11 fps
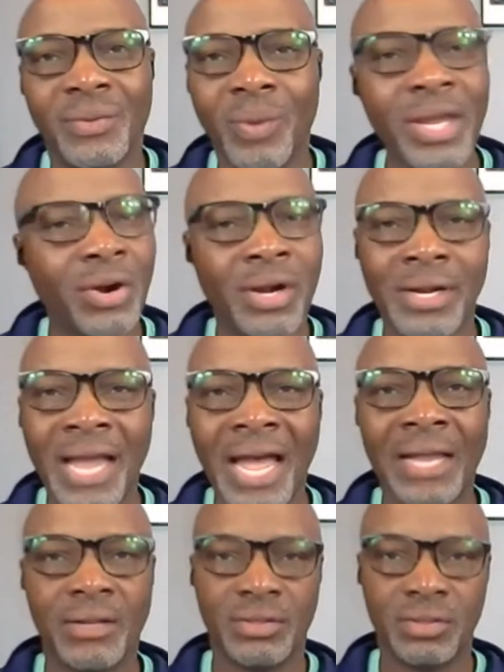We are
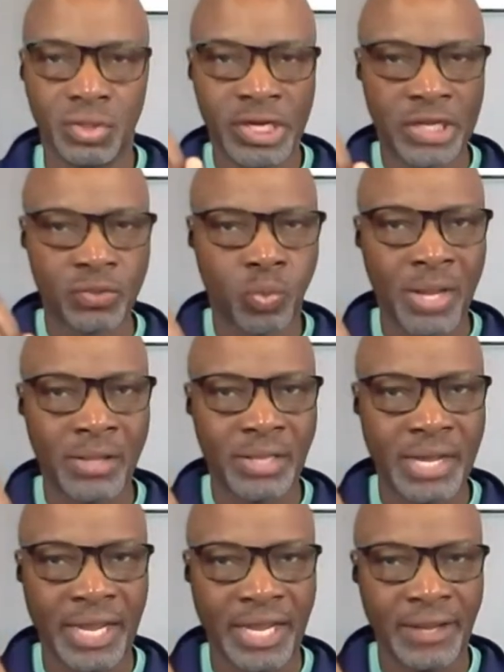not just one
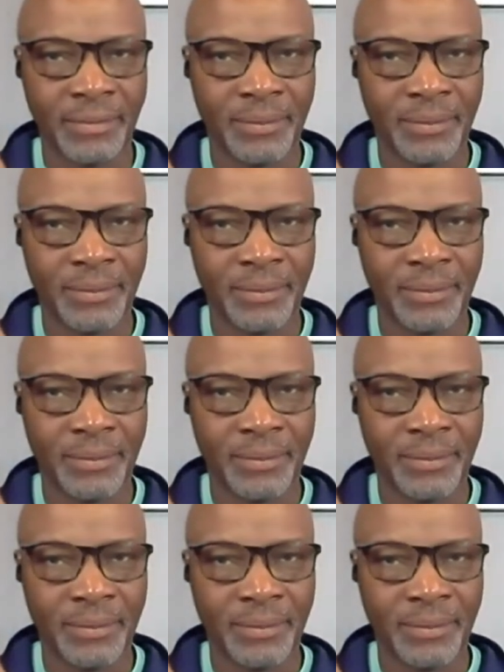thing.